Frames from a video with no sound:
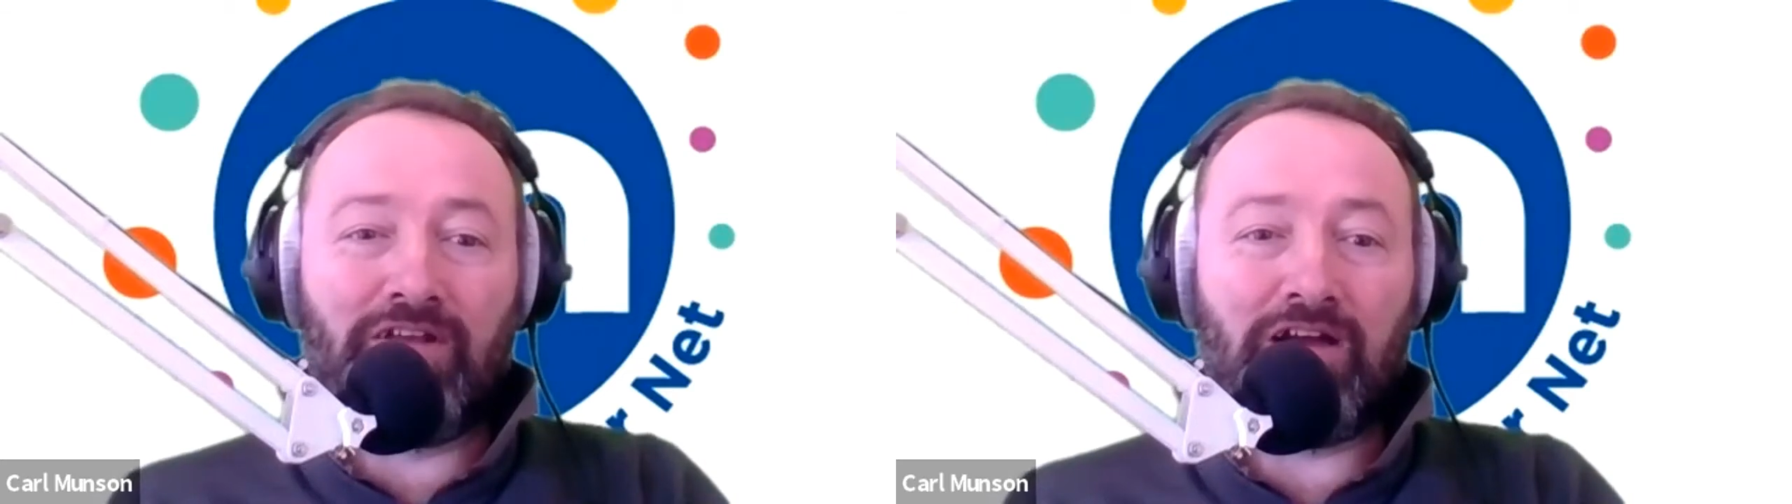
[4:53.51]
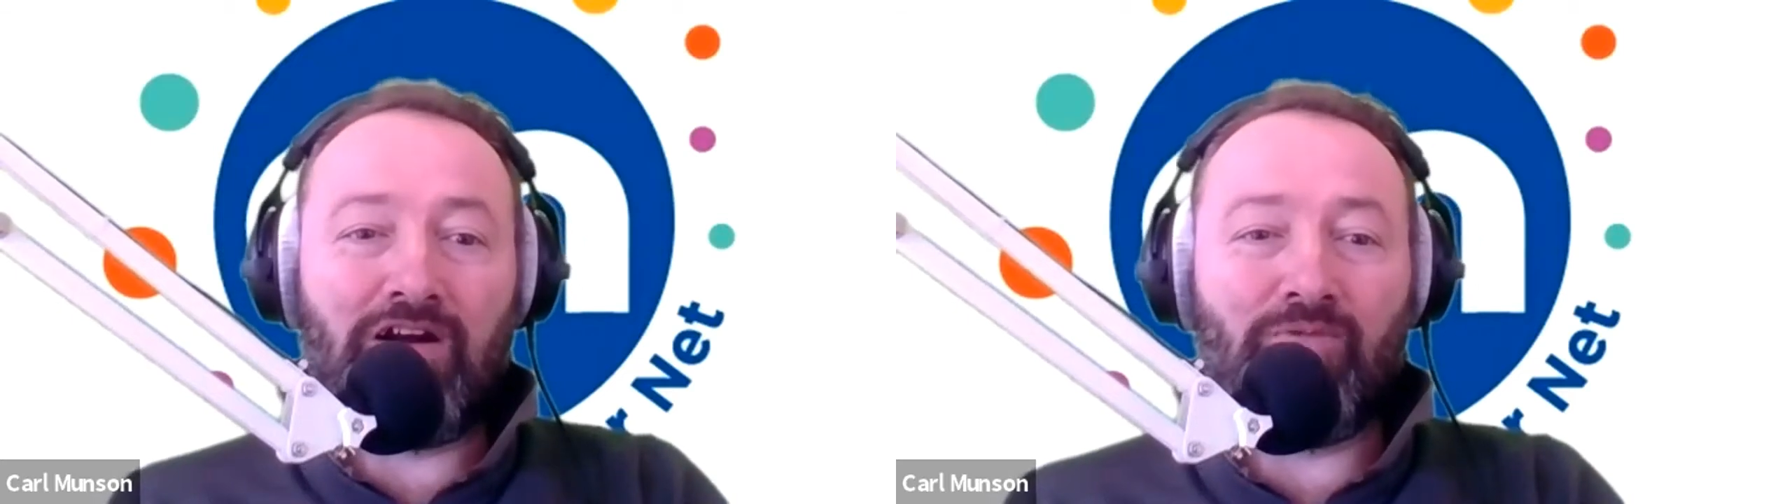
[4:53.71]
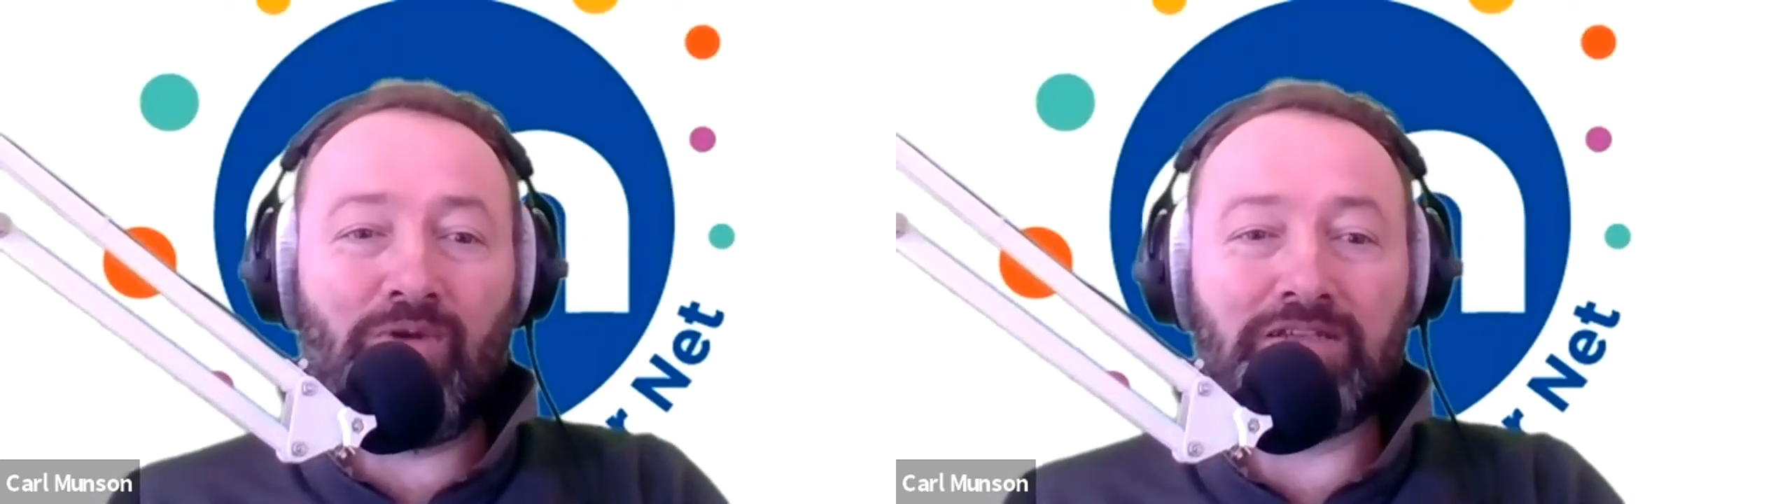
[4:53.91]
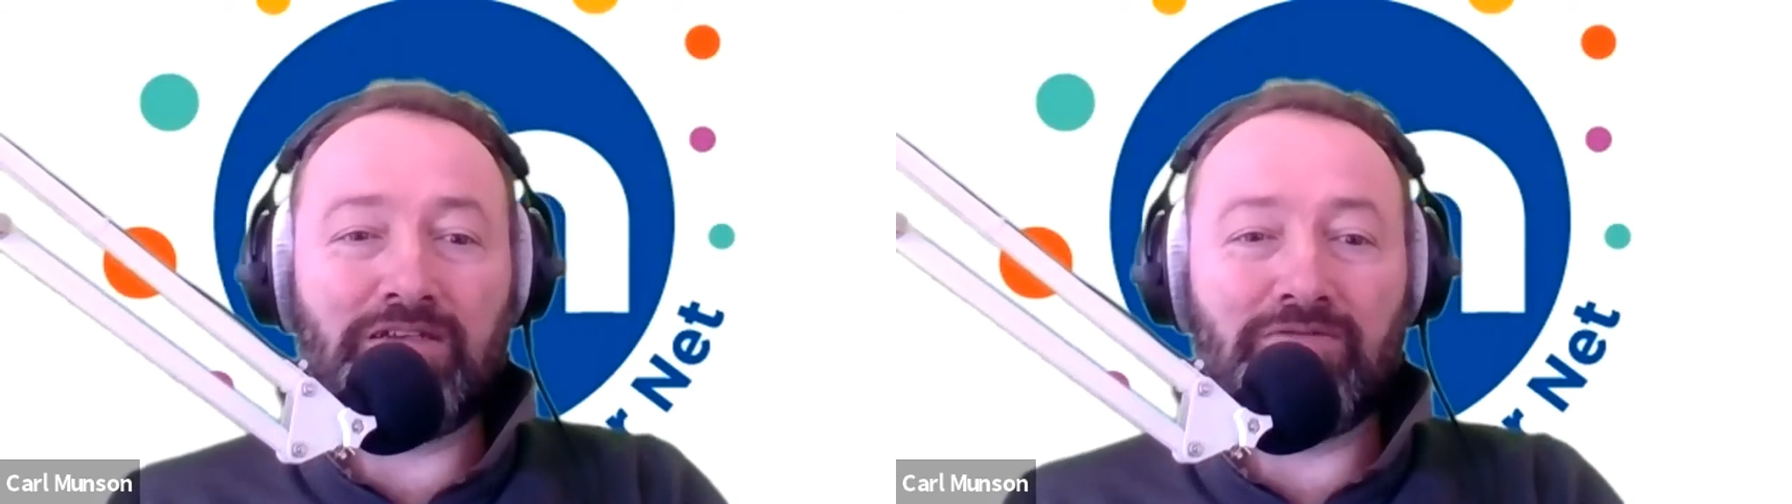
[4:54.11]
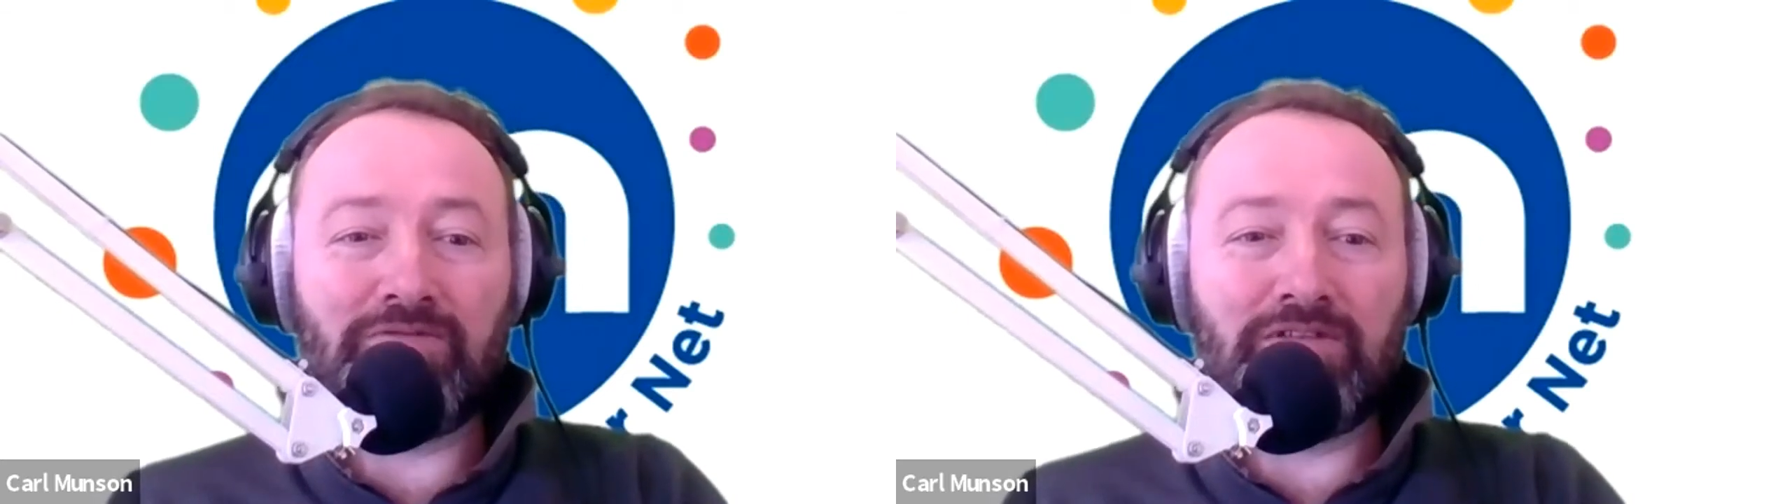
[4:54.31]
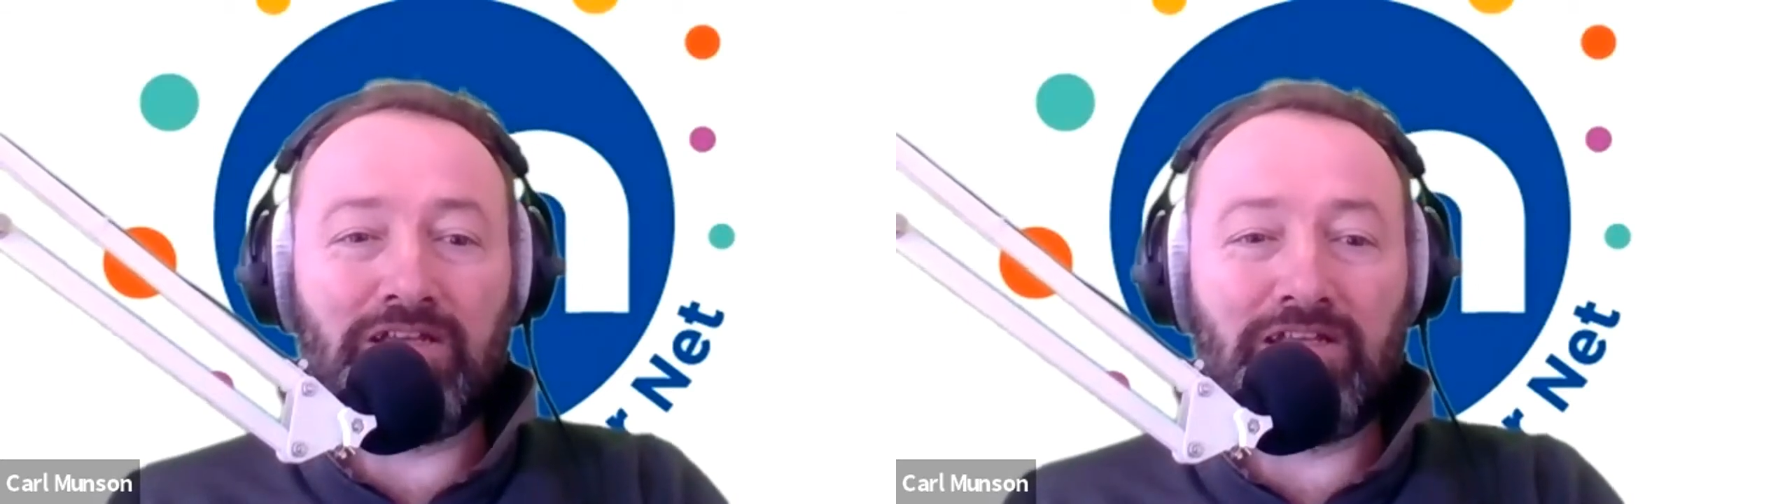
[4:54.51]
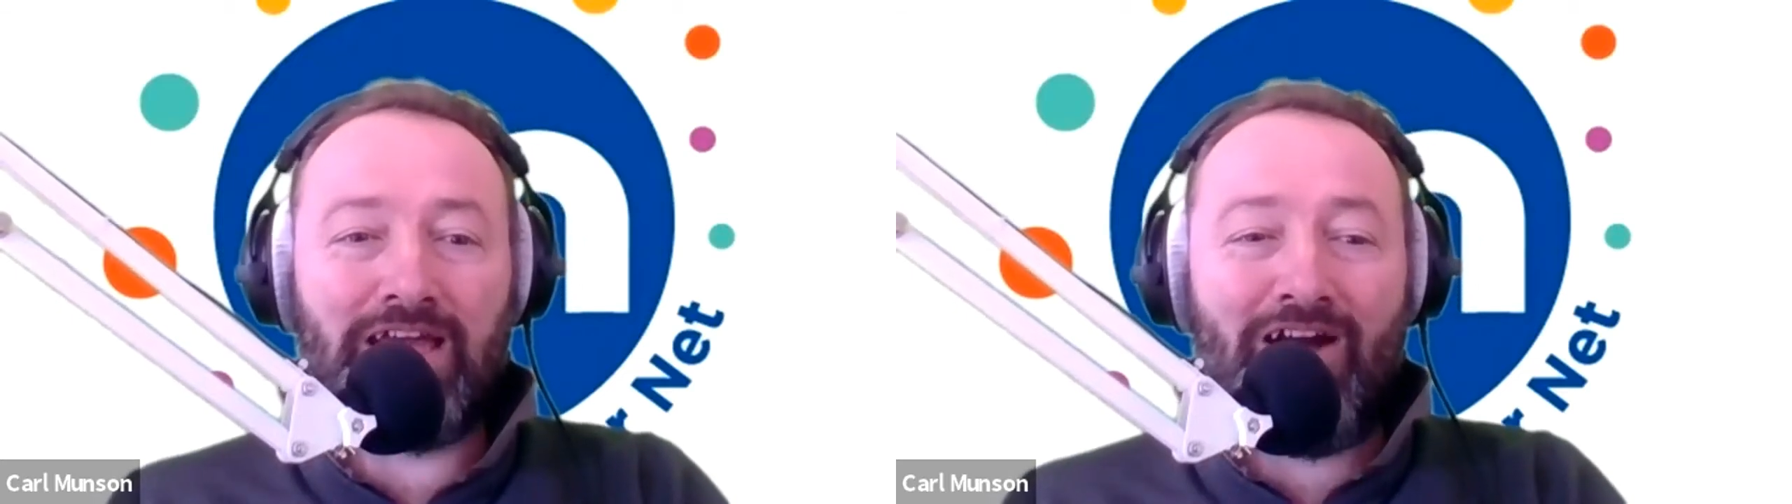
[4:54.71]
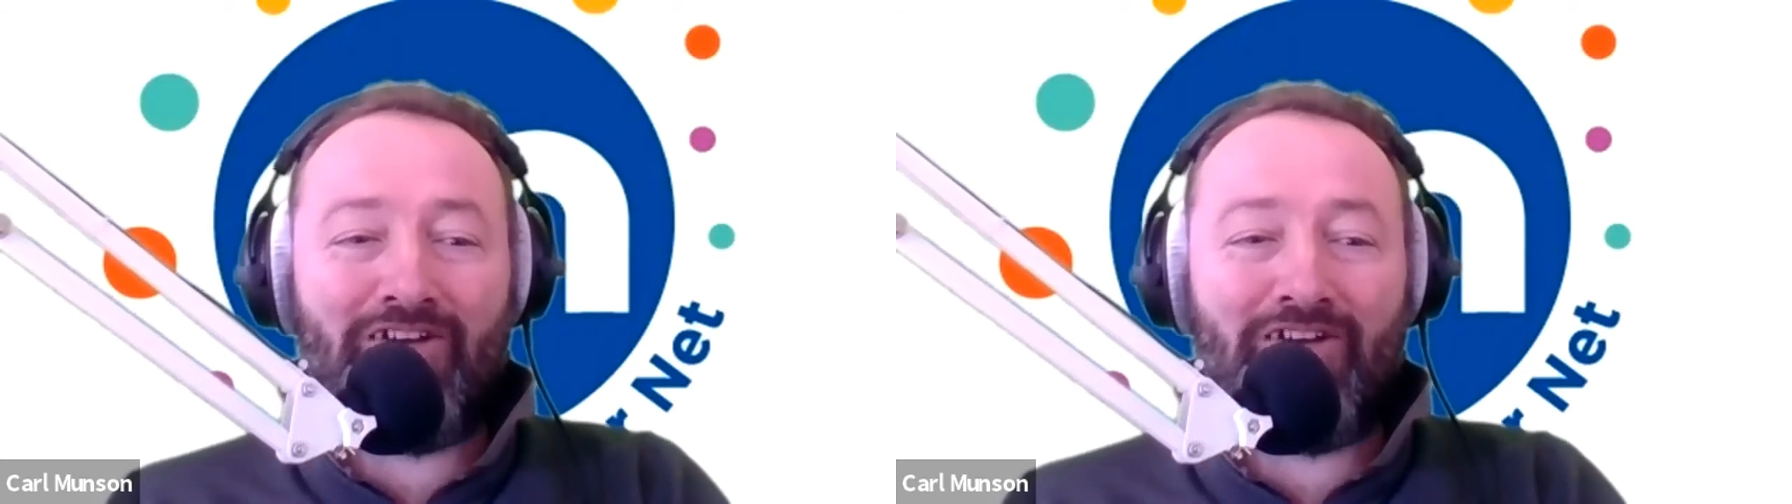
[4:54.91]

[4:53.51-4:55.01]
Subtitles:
I can't wait to get out